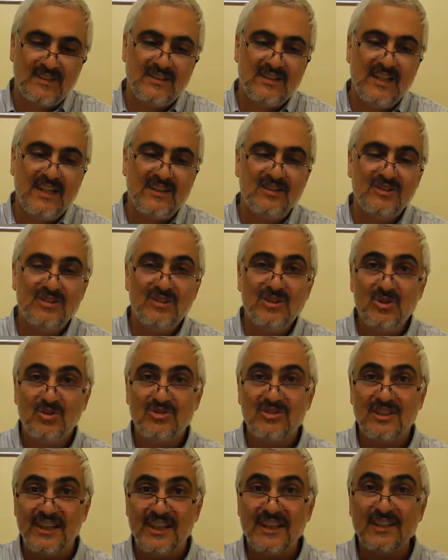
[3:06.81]
That
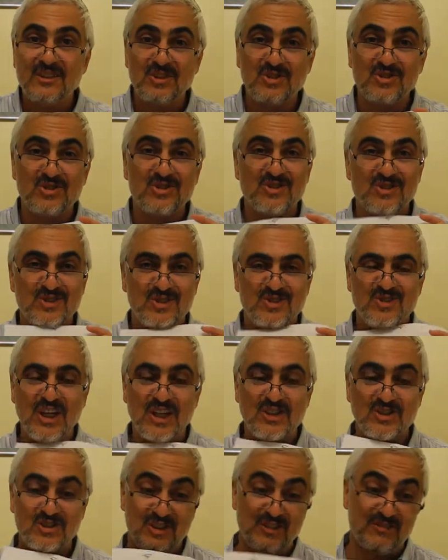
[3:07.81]
concludes the English
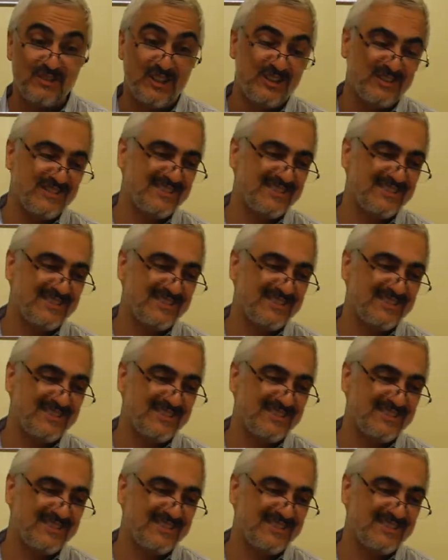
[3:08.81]
section of